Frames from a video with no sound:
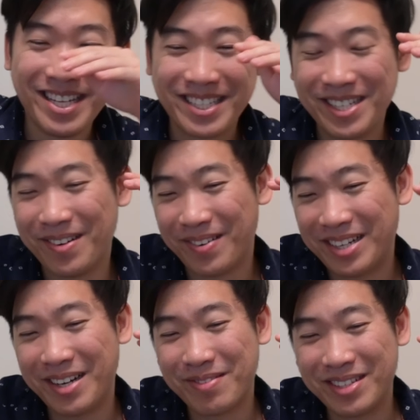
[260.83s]
So when it
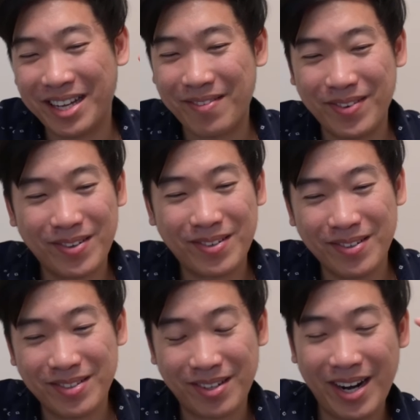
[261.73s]
comes to like
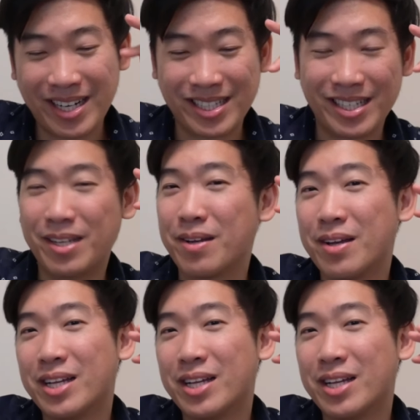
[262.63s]
vocals, they're actually